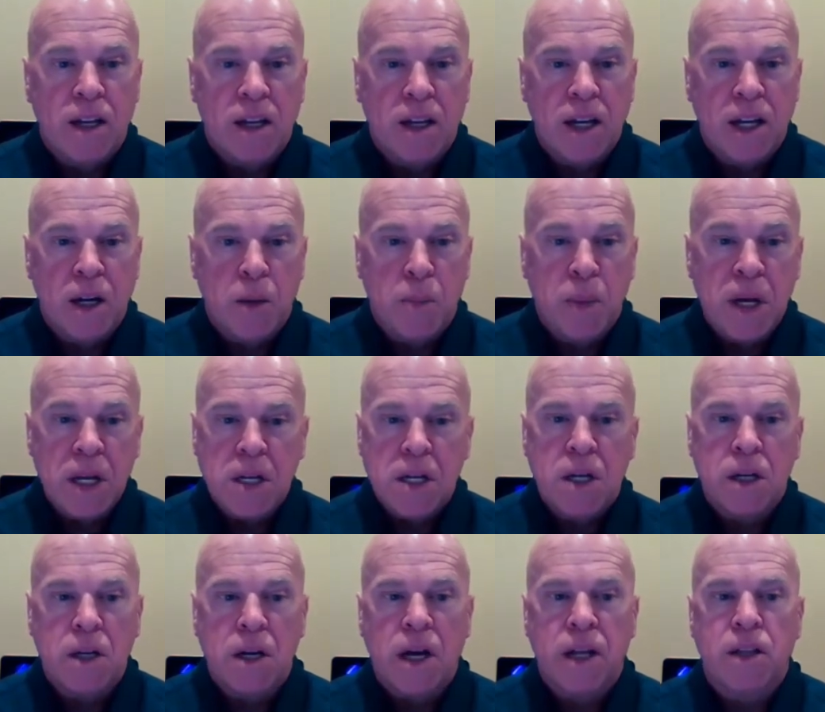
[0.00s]
an
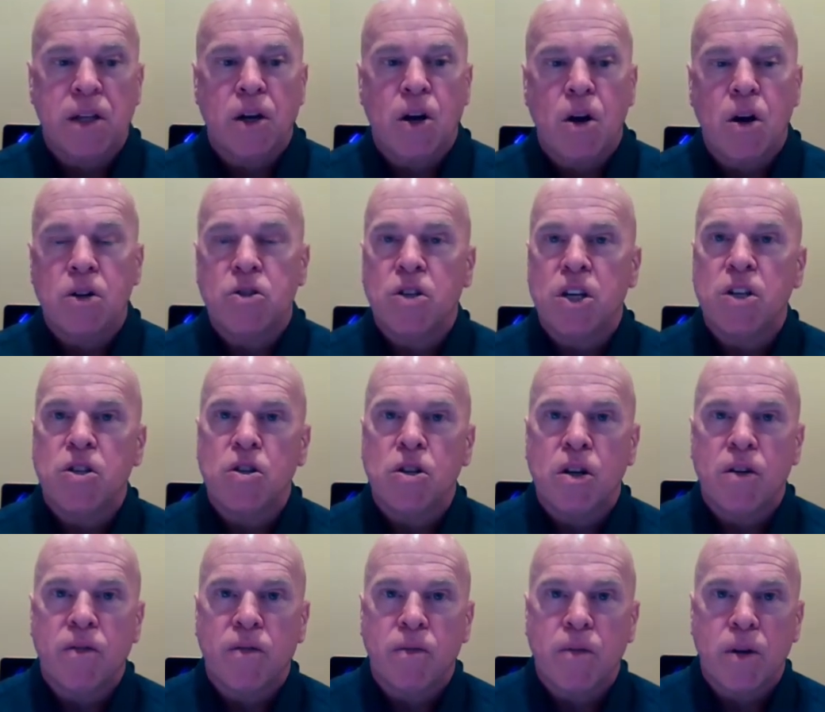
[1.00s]
opinion on the causation
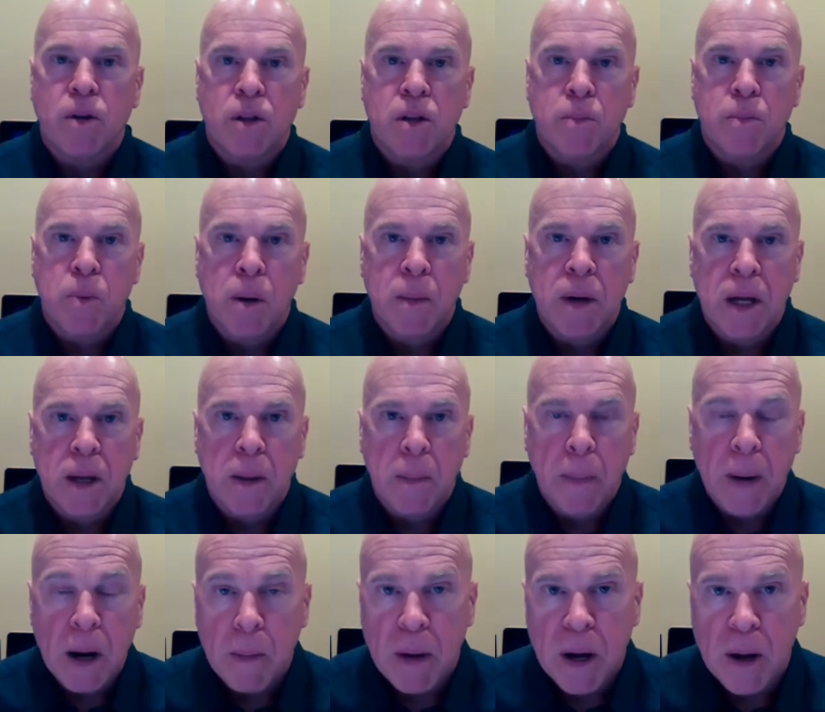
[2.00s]
of the permanent
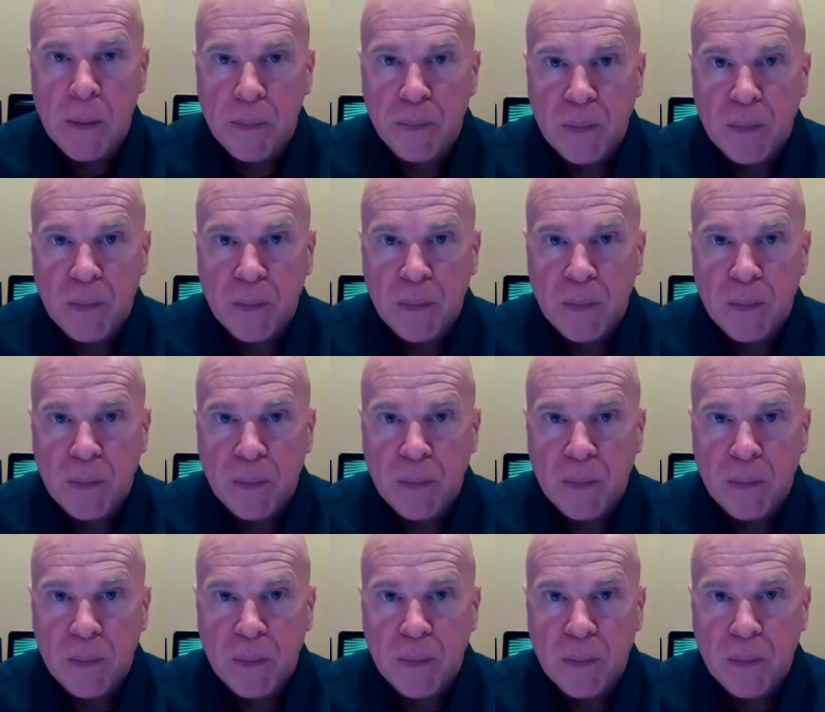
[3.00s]
impairment